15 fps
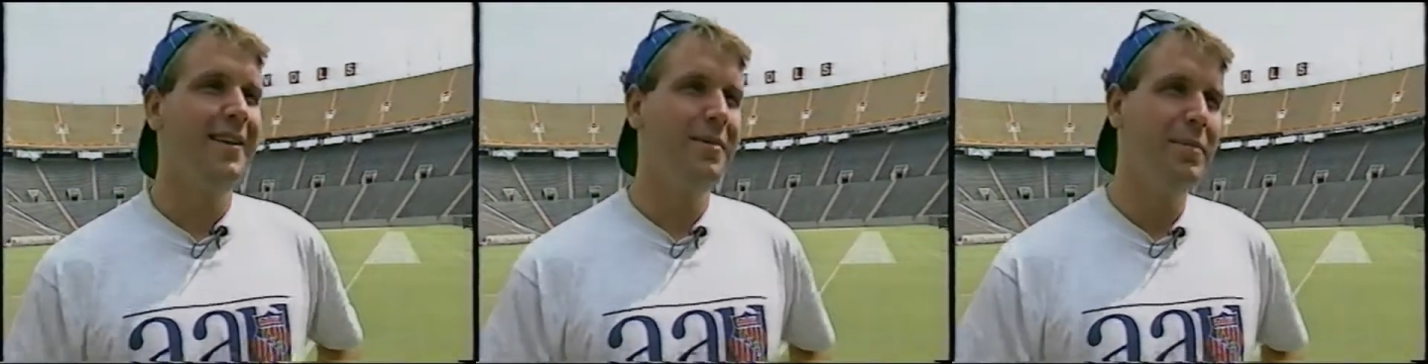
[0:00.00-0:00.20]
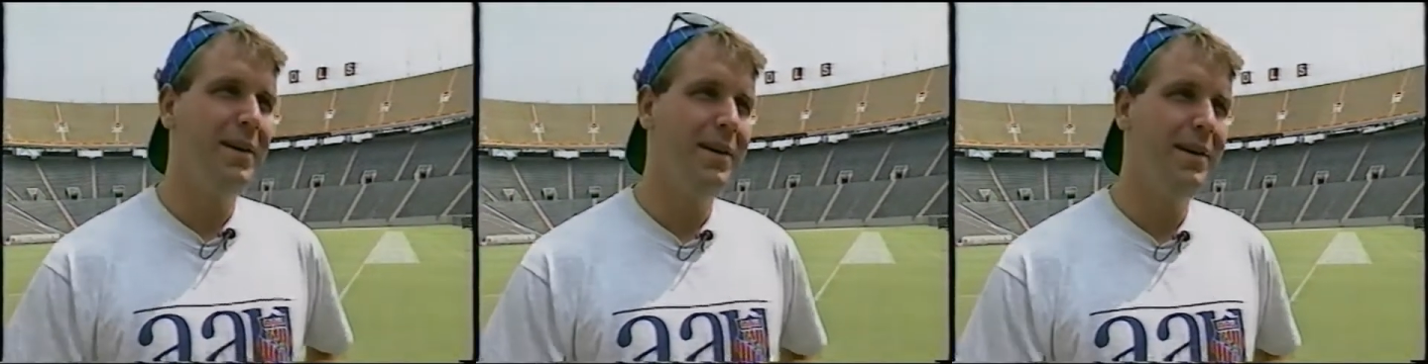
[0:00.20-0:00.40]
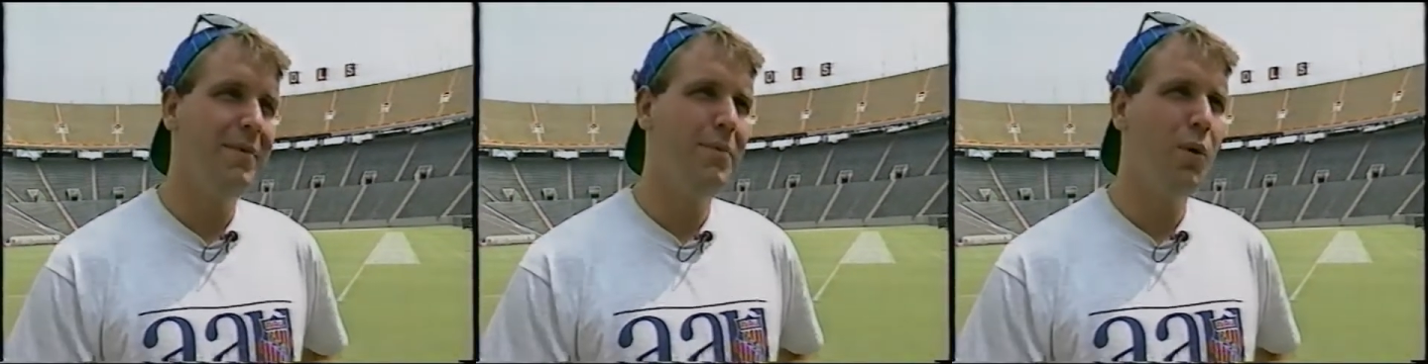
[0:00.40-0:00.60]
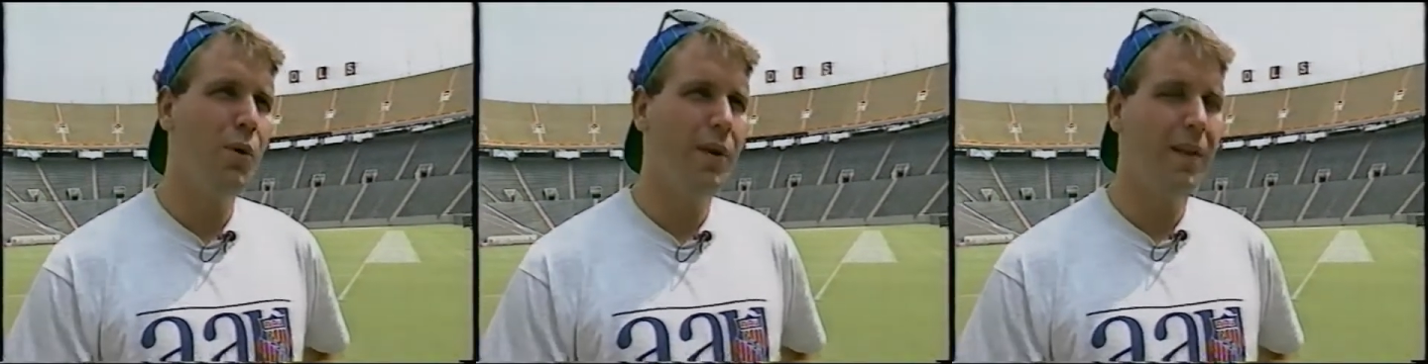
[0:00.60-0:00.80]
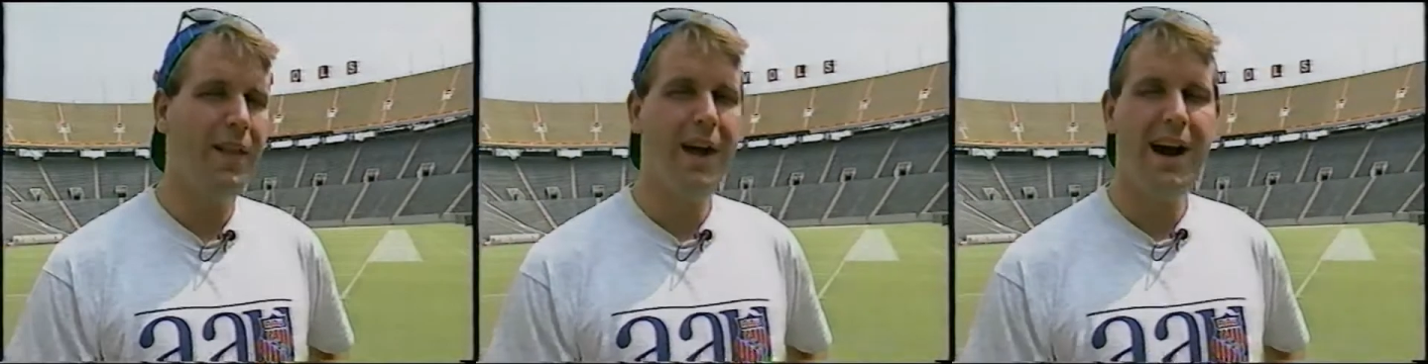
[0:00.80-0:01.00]
are a bit more
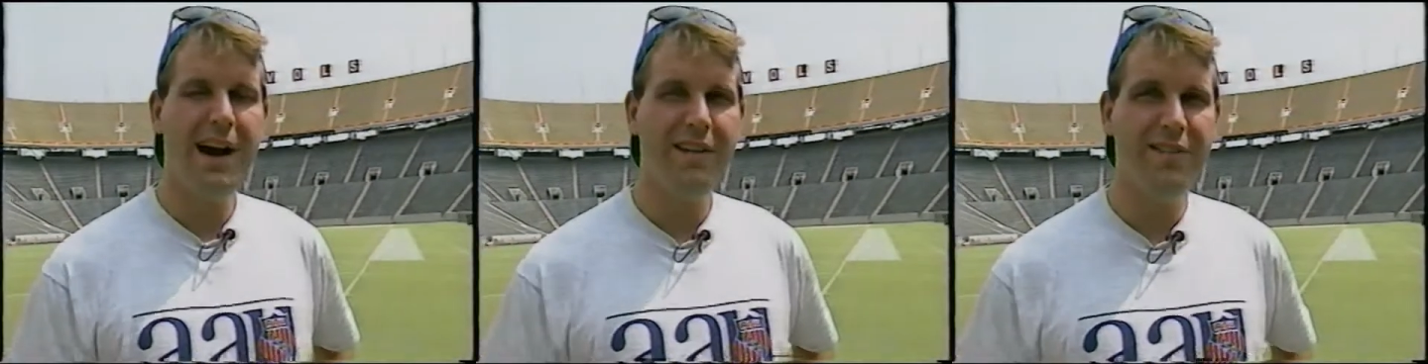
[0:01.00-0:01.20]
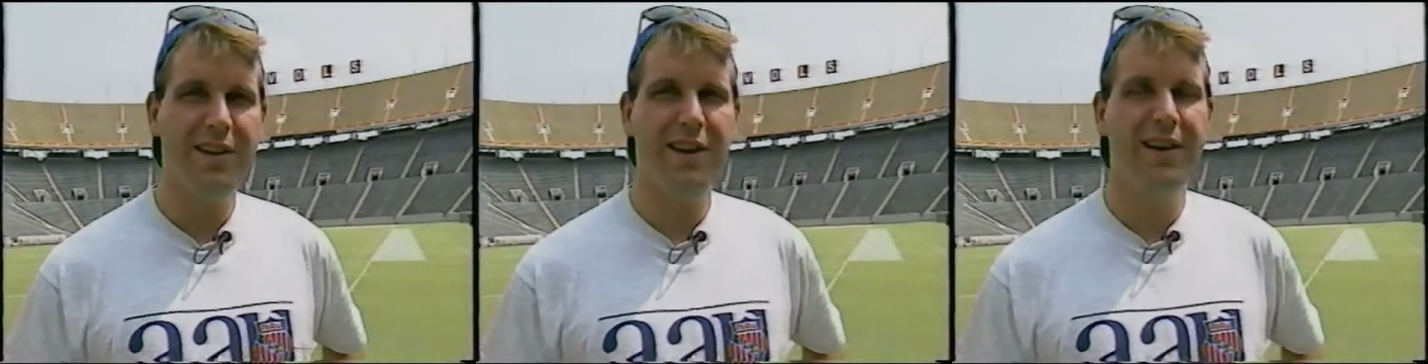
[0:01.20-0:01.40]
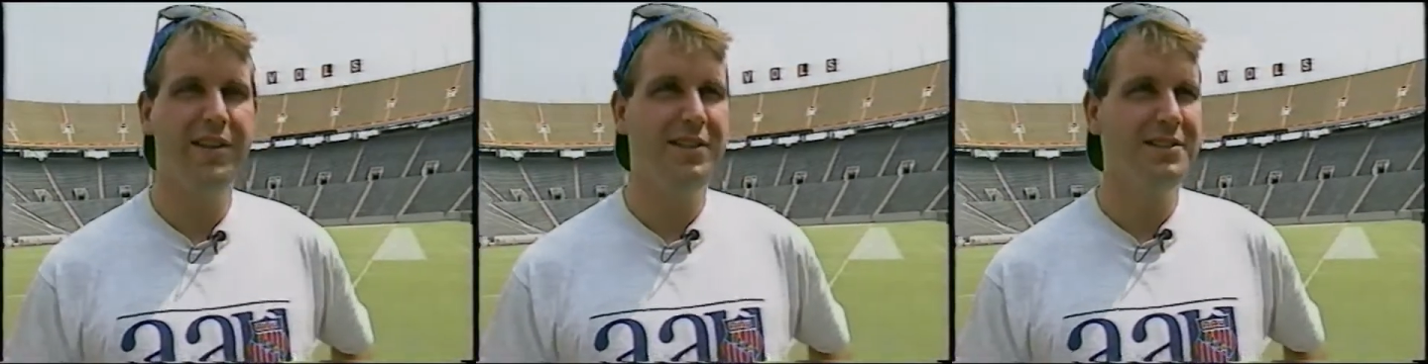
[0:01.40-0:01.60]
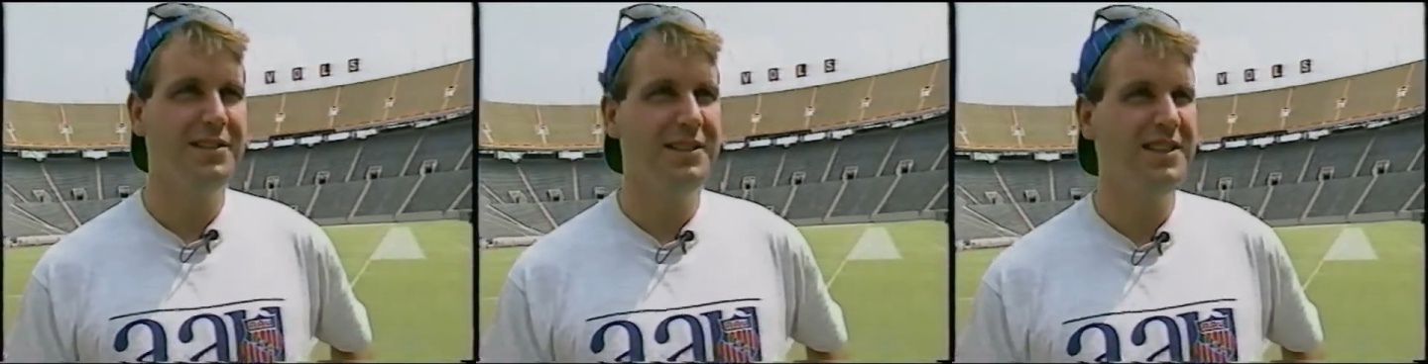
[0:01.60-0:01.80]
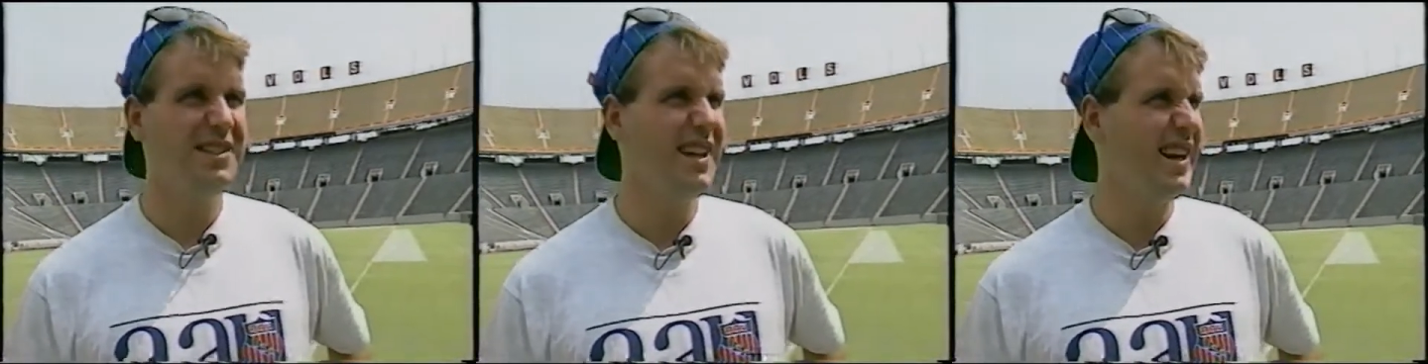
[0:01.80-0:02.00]
alive than others,
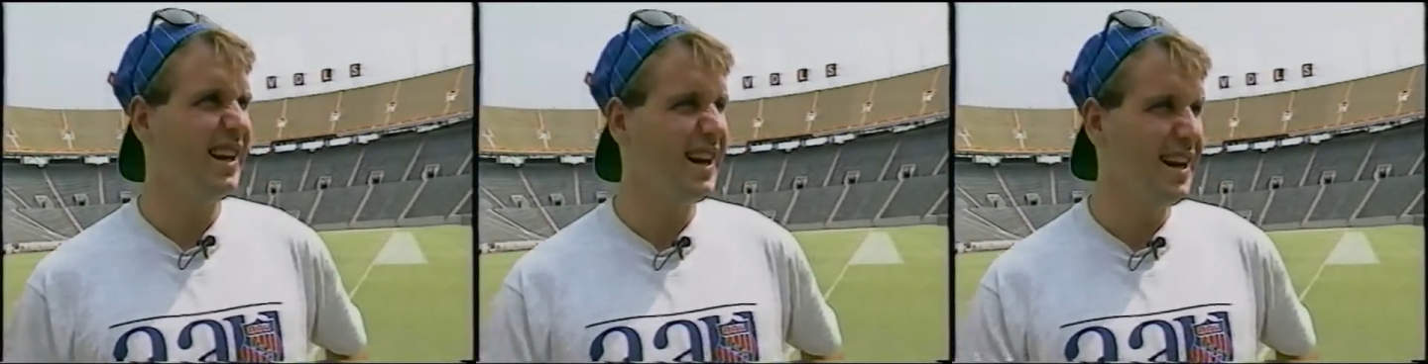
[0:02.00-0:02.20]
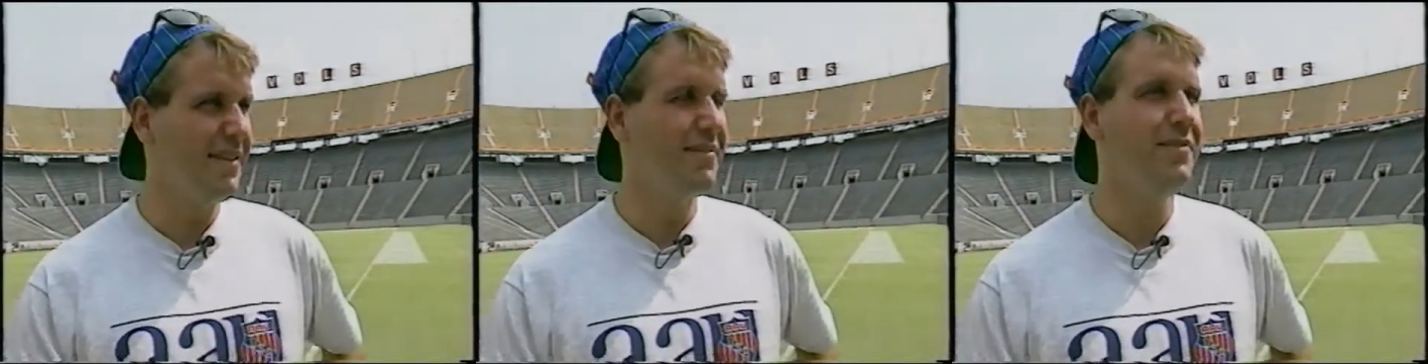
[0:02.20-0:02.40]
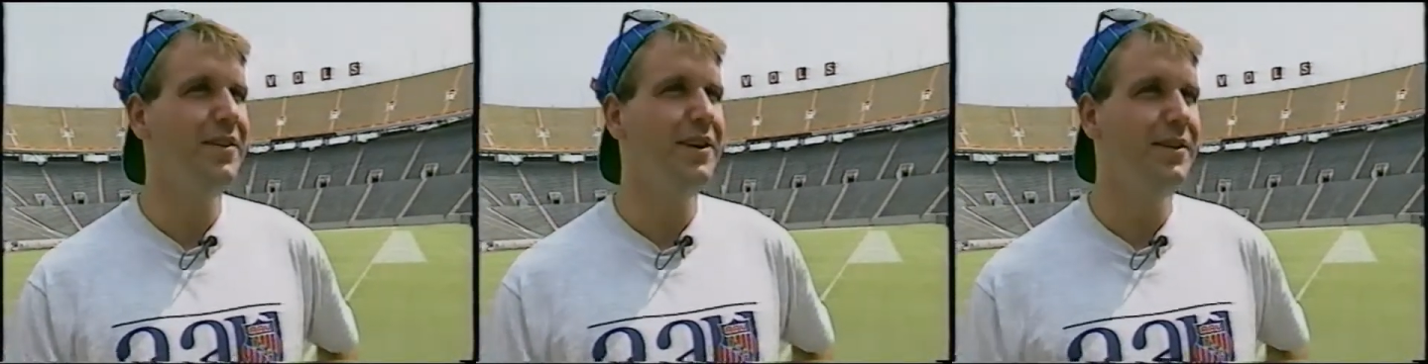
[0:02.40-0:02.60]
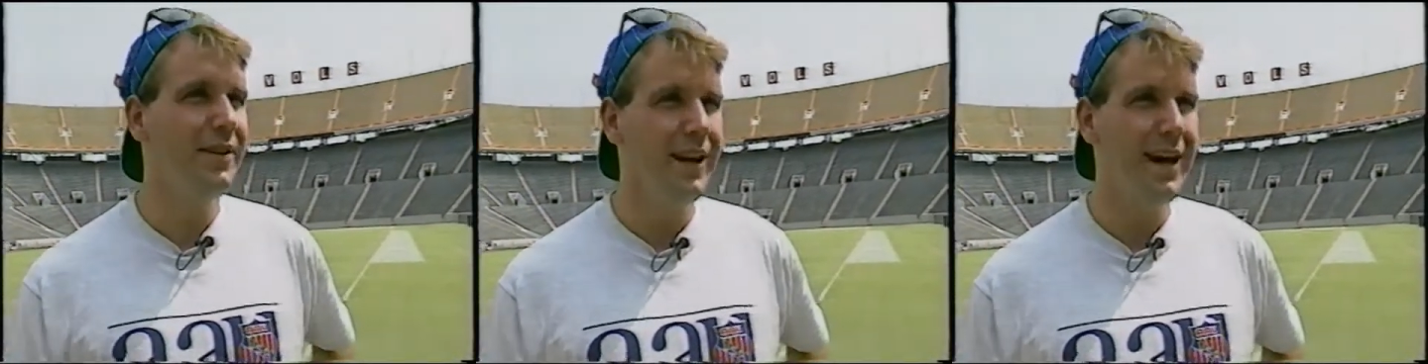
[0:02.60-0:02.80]
and you just got to kind of feel